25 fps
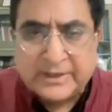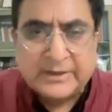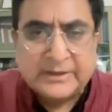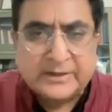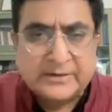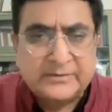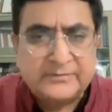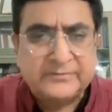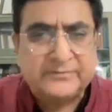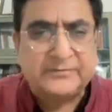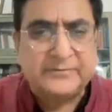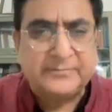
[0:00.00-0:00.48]

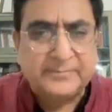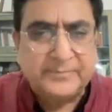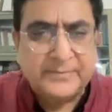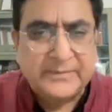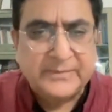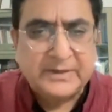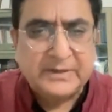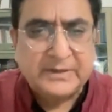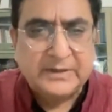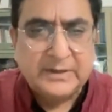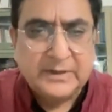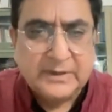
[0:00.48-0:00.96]
years.
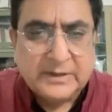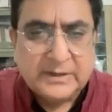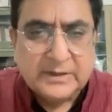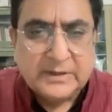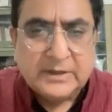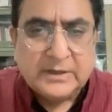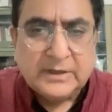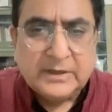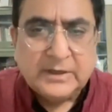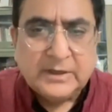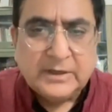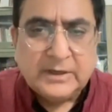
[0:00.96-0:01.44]

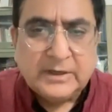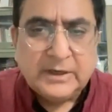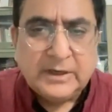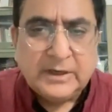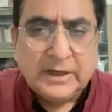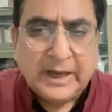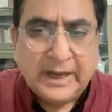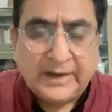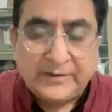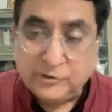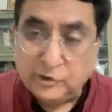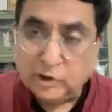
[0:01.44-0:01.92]

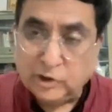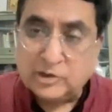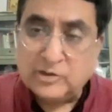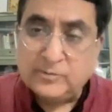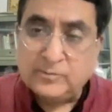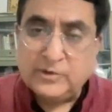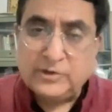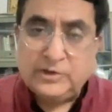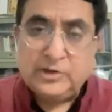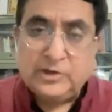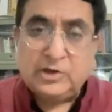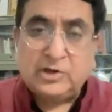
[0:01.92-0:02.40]
And
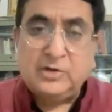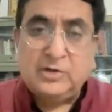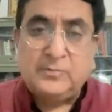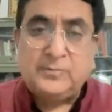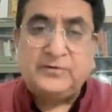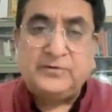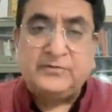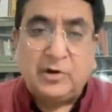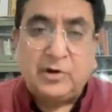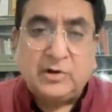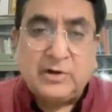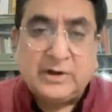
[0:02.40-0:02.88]
Europe
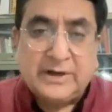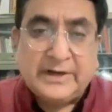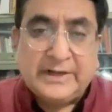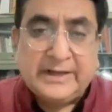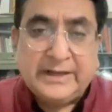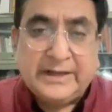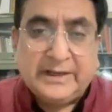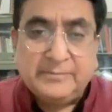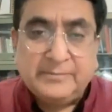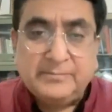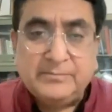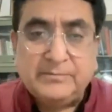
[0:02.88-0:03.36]
is
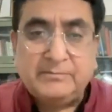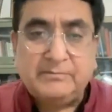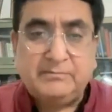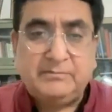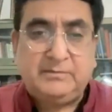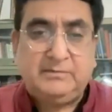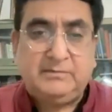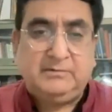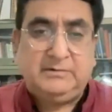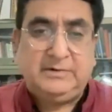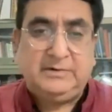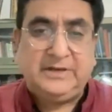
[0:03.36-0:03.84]
already
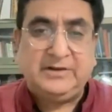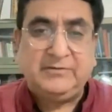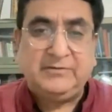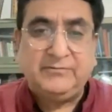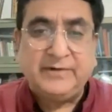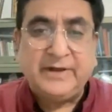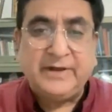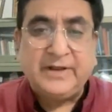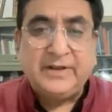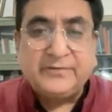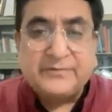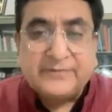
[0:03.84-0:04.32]
a
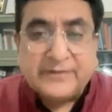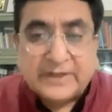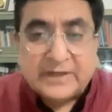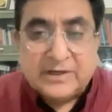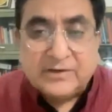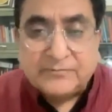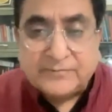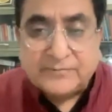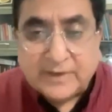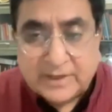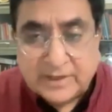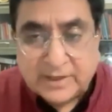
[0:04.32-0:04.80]
very
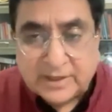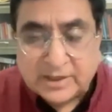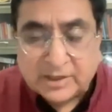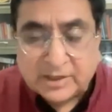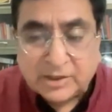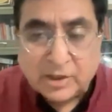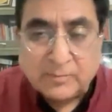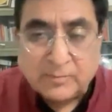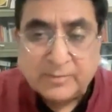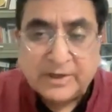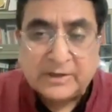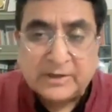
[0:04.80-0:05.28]
significant
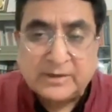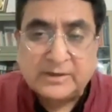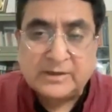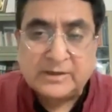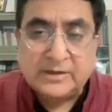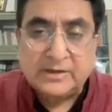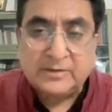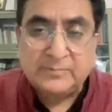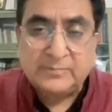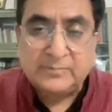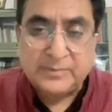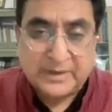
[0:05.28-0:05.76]
economic
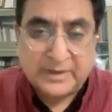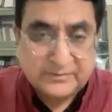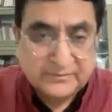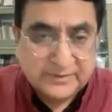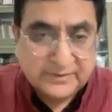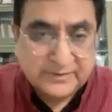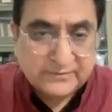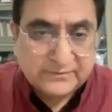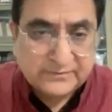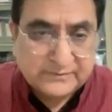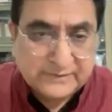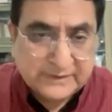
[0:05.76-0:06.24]

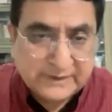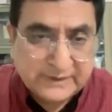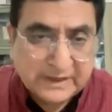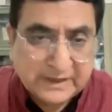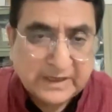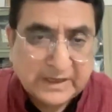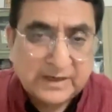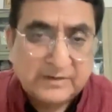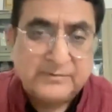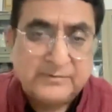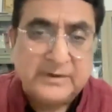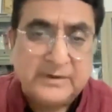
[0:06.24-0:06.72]
presence they
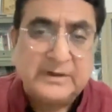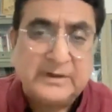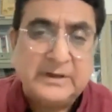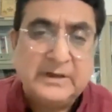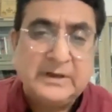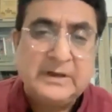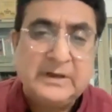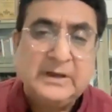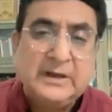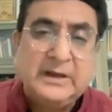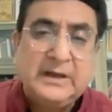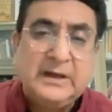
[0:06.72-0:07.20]
have.
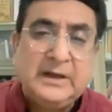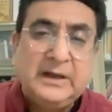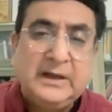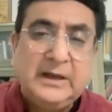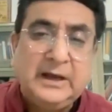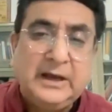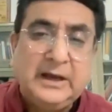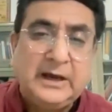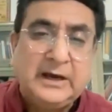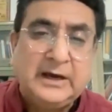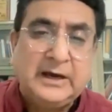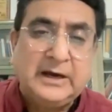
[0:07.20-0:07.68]

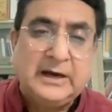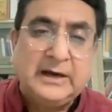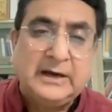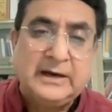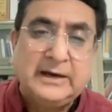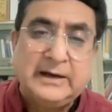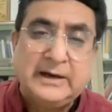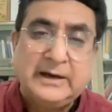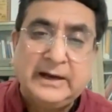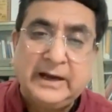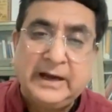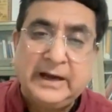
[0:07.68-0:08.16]

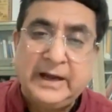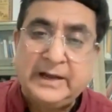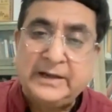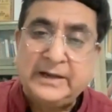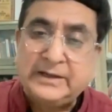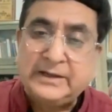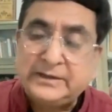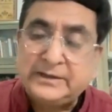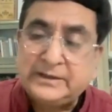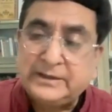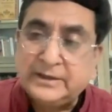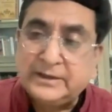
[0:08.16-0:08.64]

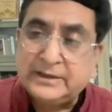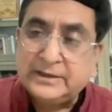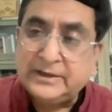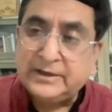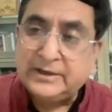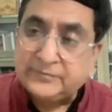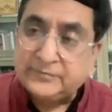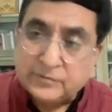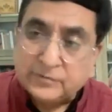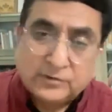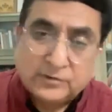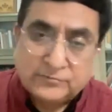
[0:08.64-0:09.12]
And
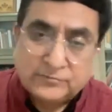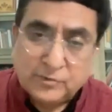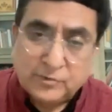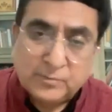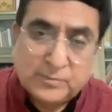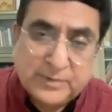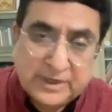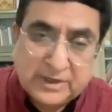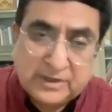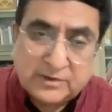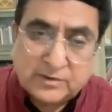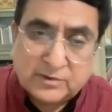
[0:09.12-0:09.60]
it's also
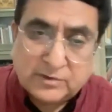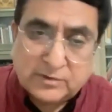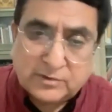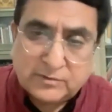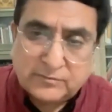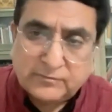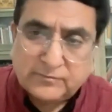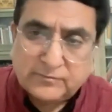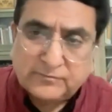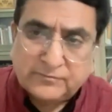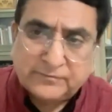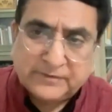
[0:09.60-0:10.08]
being
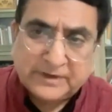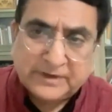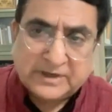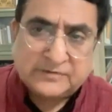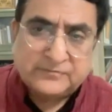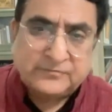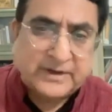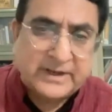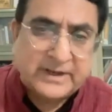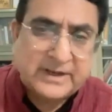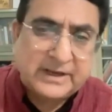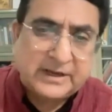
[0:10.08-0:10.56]

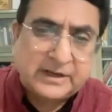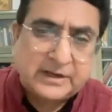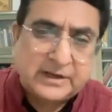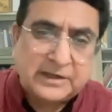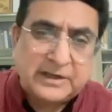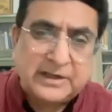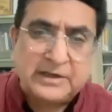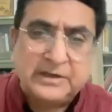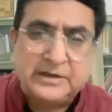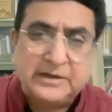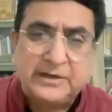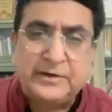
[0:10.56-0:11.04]
felt very
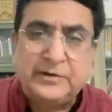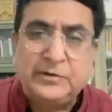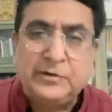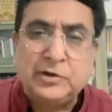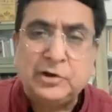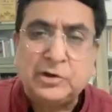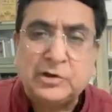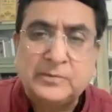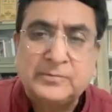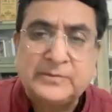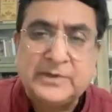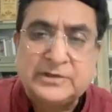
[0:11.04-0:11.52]
clearly in
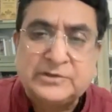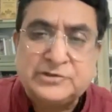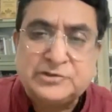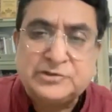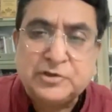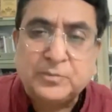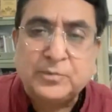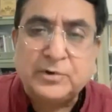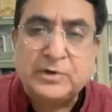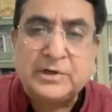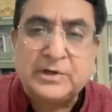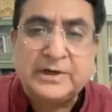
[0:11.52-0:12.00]
Europe that
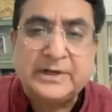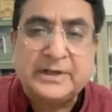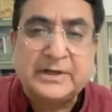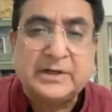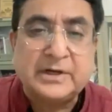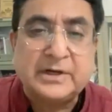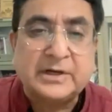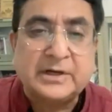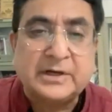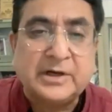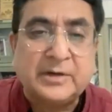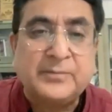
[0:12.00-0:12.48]

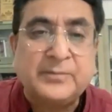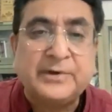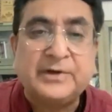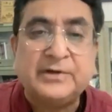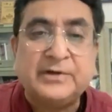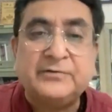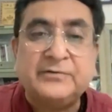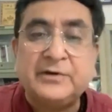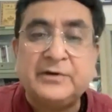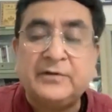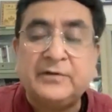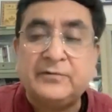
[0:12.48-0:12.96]
geopolitical
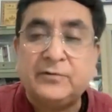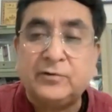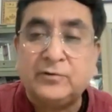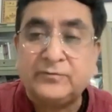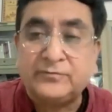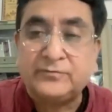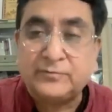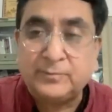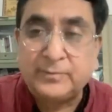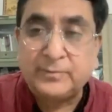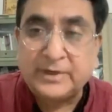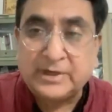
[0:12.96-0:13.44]
competition is
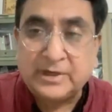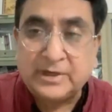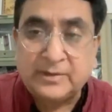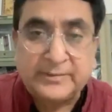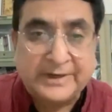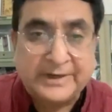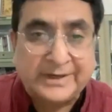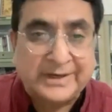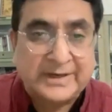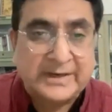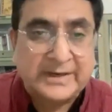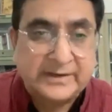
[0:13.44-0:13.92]
also
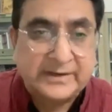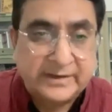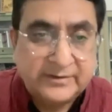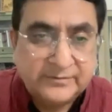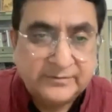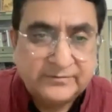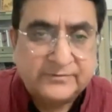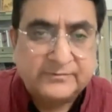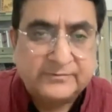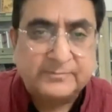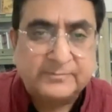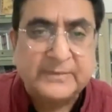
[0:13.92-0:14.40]
becoming
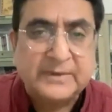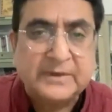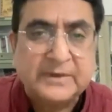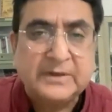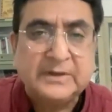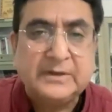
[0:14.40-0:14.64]
intense.